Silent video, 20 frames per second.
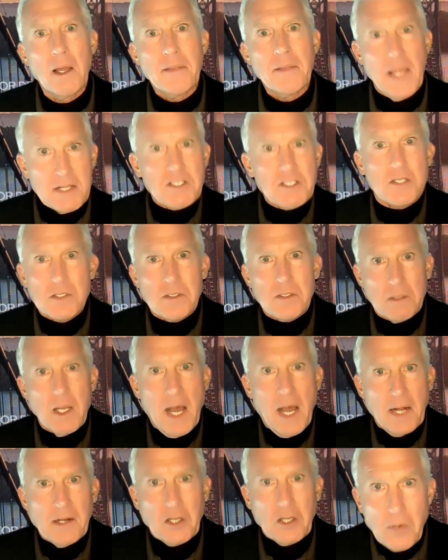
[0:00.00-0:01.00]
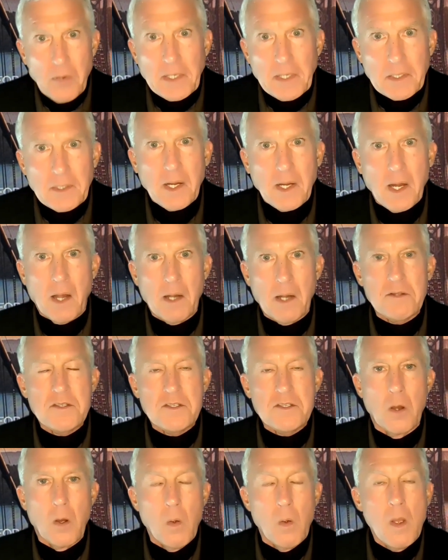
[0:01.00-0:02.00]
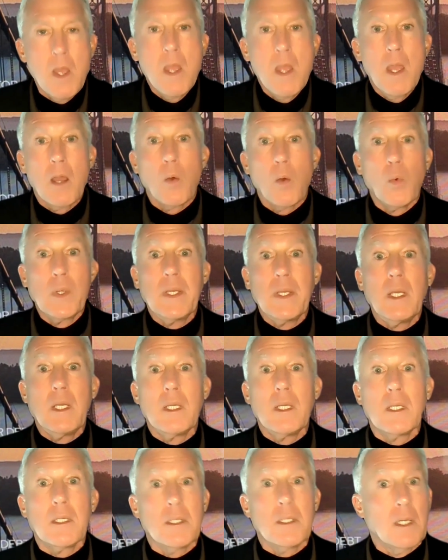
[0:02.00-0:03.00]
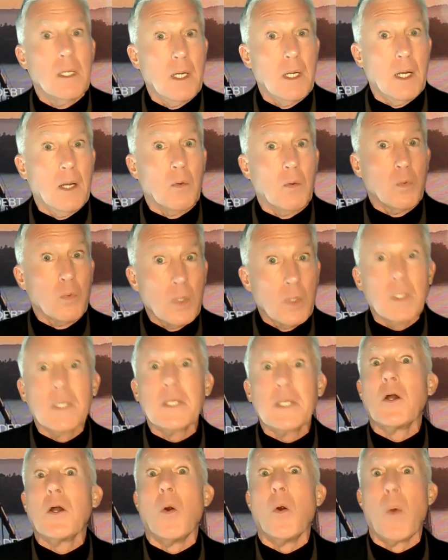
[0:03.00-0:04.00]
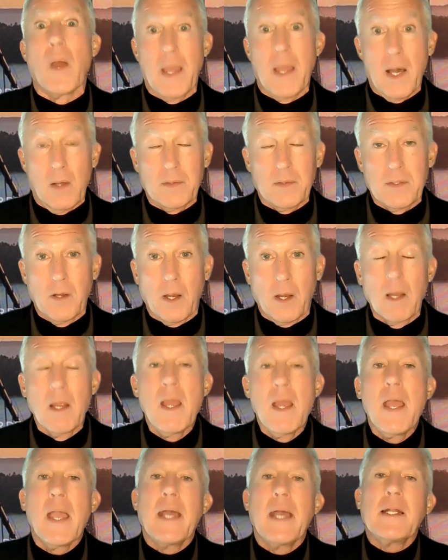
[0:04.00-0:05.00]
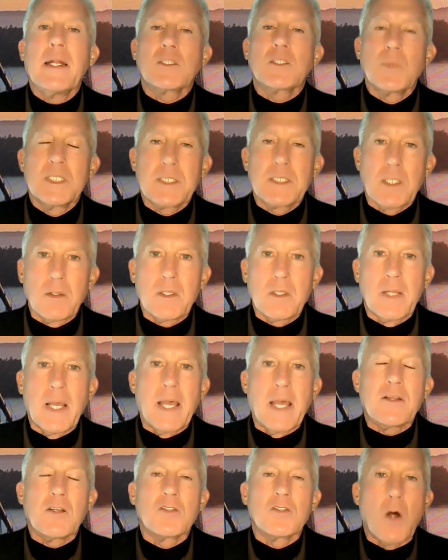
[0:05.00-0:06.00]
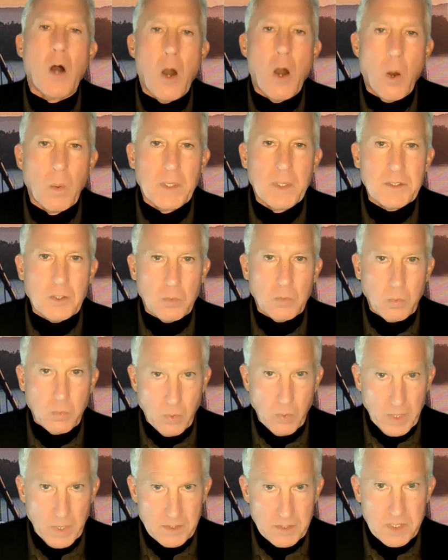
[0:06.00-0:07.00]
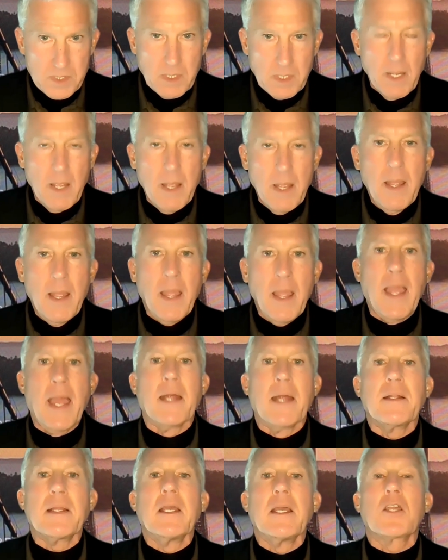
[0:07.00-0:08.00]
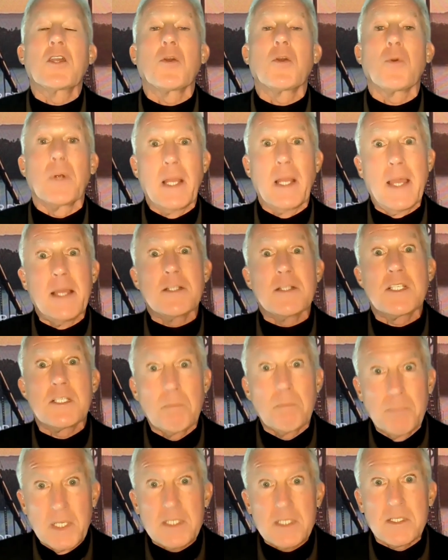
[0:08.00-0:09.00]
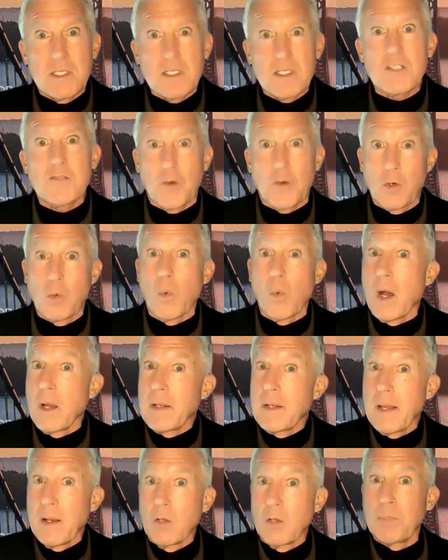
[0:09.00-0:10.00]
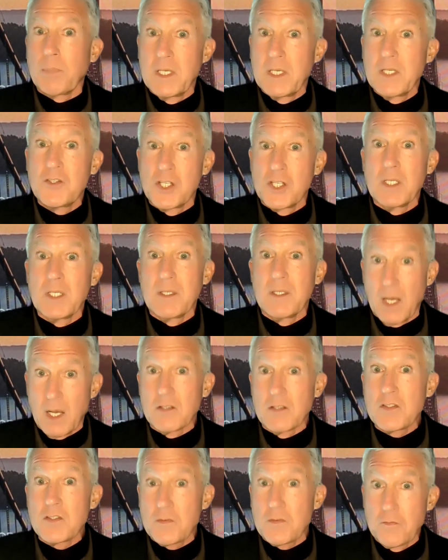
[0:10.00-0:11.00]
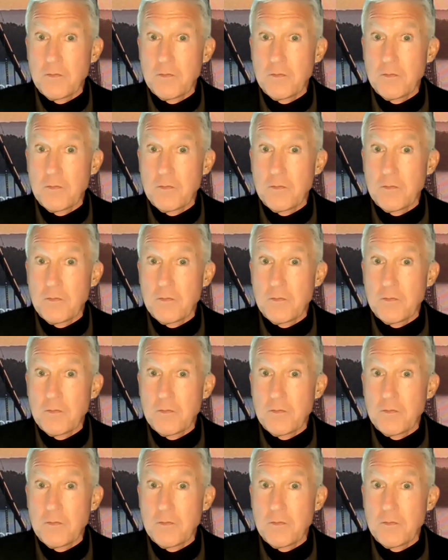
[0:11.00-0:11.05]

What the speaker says: That's on a credit card. So we really go way out there. And as a result of that, there's always a risk. And it creates business for what LPG does